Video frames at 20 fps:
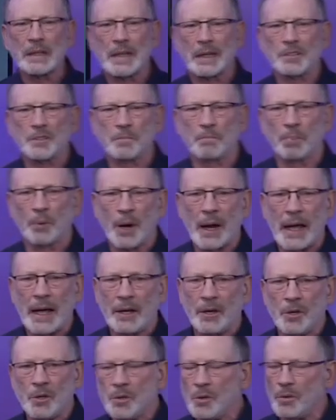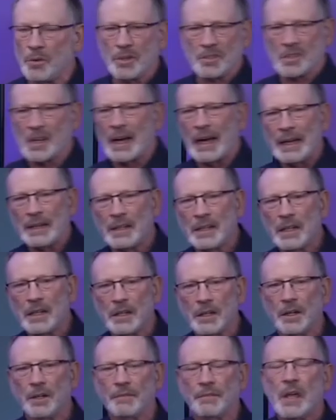that's brand new? This idea
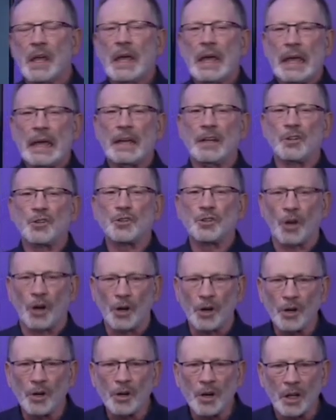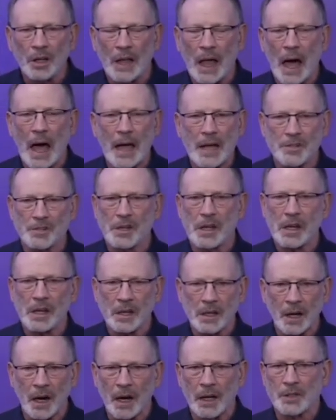of internalizing
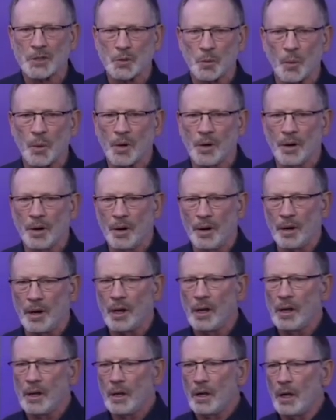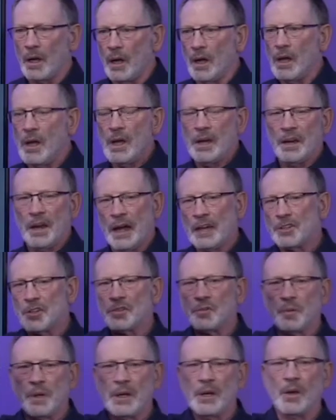God's word, uh, not just
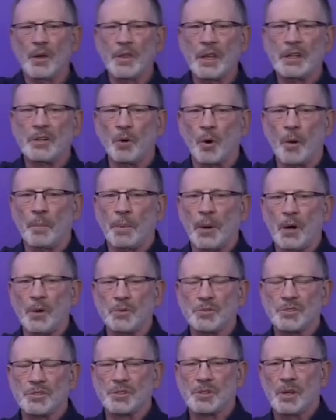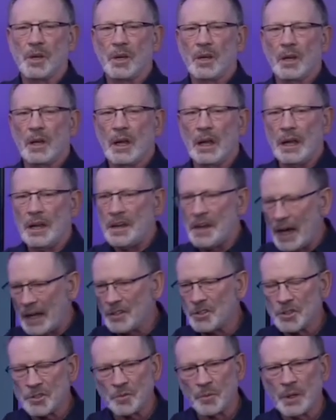written on the doorposts, uh, not
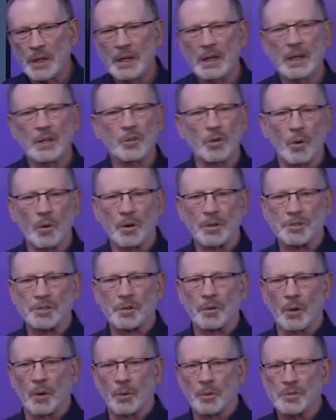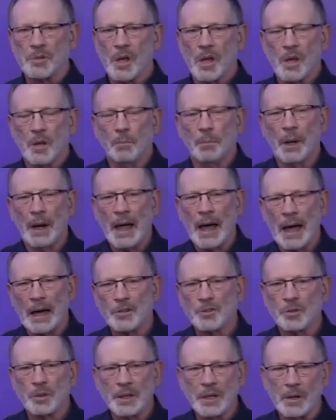just written in Torah scrolls, but
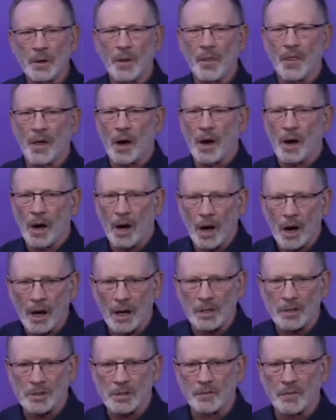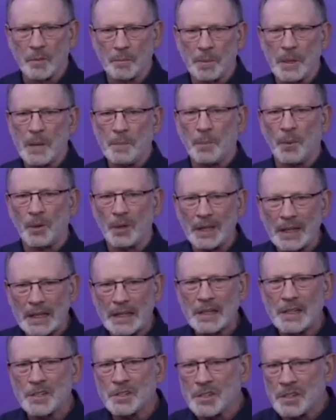actually on the hearts of the people.
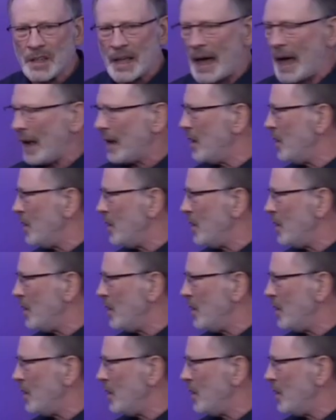Is that